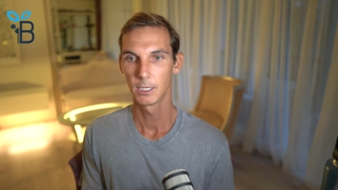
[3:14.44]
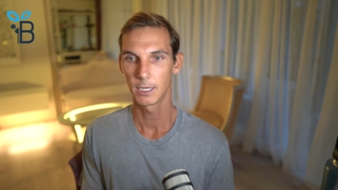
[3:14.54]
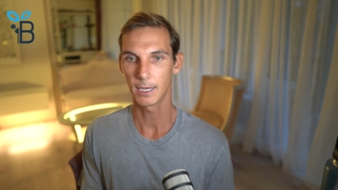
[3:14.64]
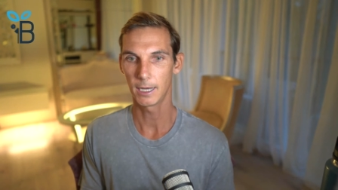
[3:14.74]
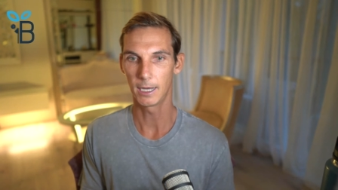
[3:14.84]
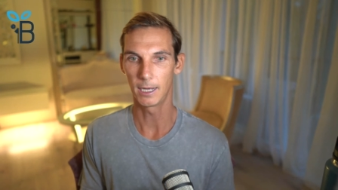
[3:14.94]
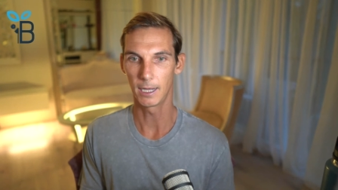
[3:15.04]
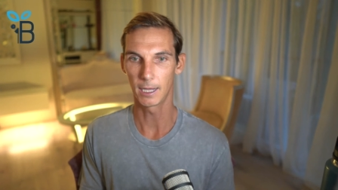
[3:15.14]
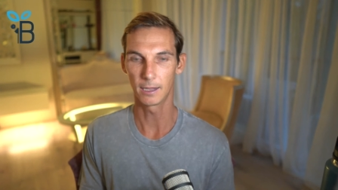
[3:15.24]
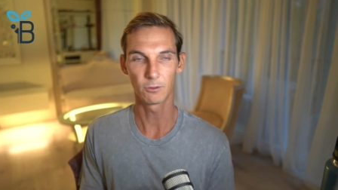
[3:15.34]
I
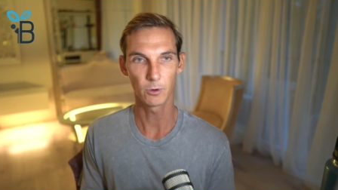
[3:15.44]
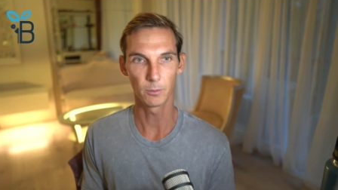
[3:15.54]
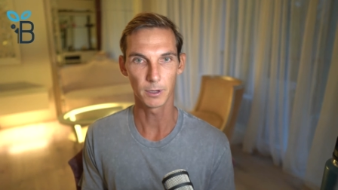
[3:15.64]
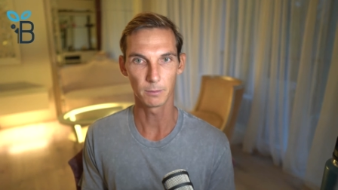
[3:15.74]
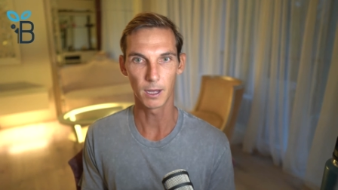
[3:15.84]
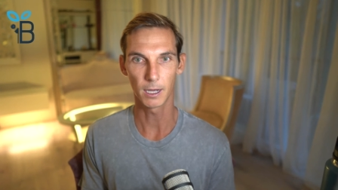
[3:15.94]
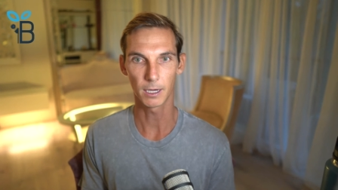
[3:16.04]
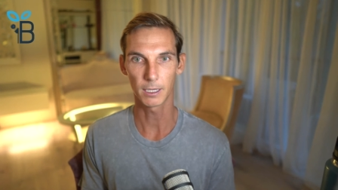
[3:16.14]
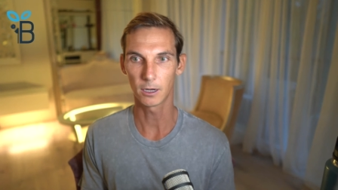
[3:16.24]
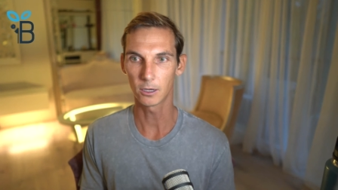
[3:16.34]
love the property
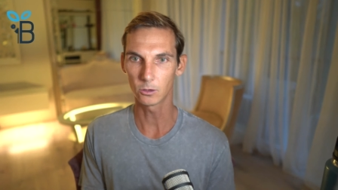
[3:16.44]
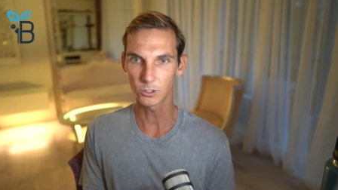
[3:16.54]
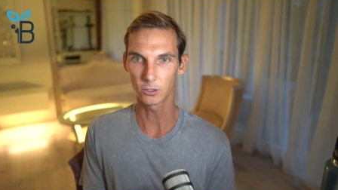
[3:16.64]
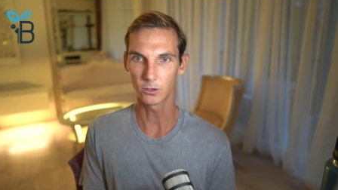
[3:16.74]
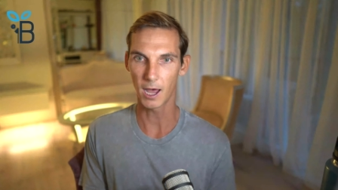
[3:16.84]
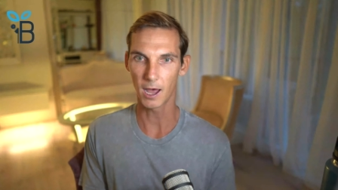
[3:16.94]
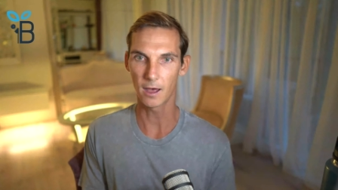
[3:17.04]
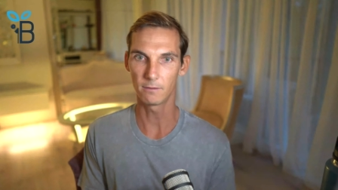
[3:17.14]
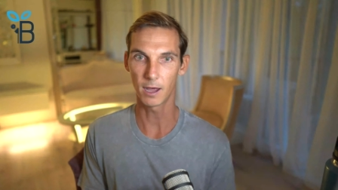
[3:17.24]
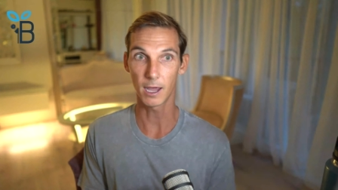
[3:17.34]
market. I also
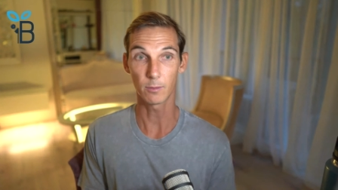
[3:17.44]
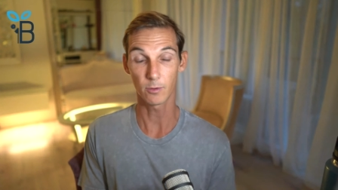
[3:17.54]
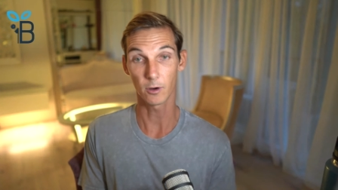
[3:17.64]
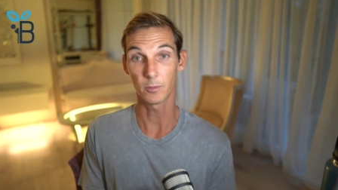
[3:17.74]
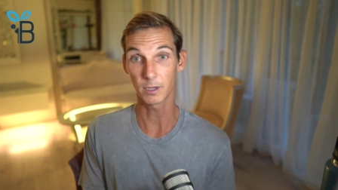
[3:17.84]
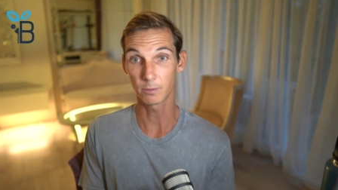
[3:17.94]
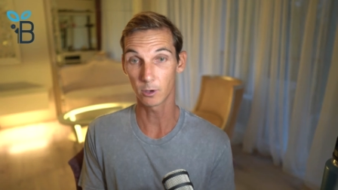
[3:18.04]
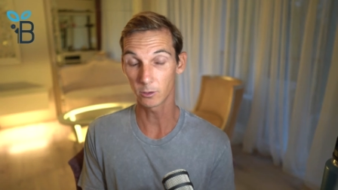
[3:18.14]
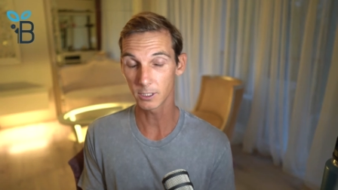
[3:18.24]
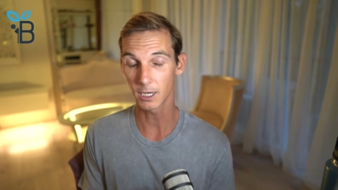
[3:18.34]
have a property
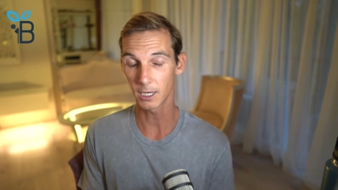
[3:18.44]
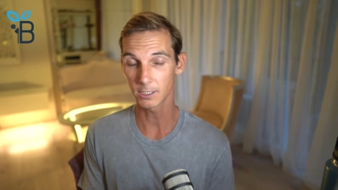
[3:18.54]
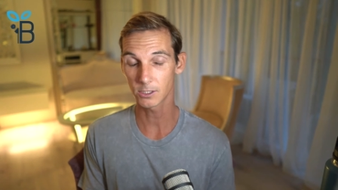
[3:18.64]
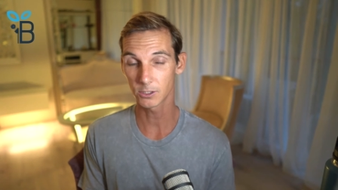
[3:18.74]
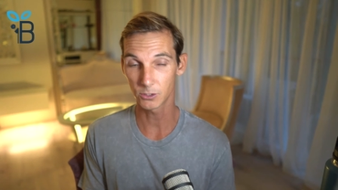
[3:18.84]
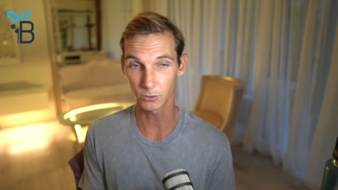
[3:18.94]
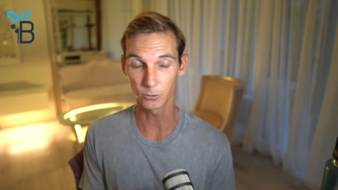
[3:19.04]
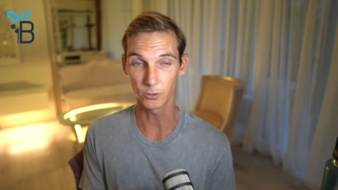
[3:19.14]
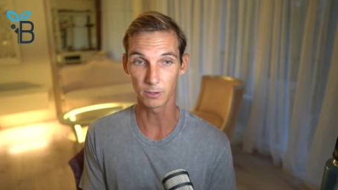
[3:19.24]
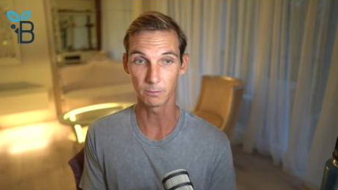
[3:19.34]
podcast
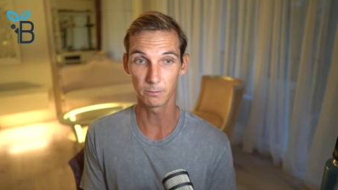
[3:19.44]
too that